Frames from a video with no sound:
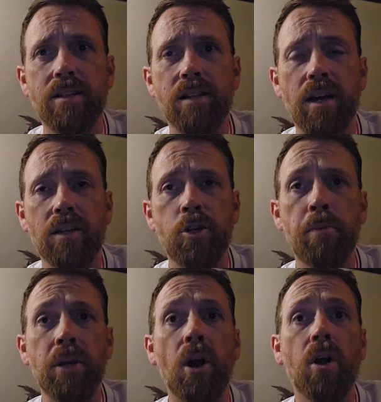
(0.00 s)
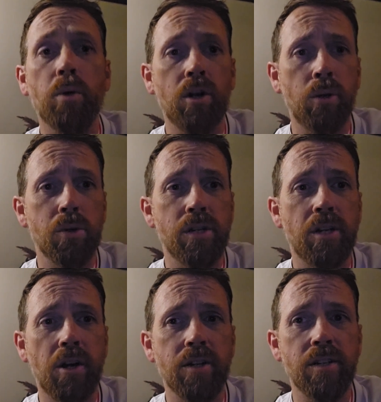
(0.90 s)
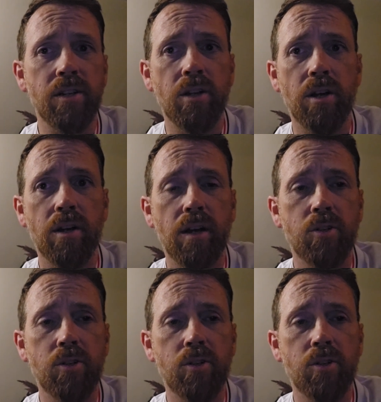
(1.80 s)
QPR were closing in on a deal on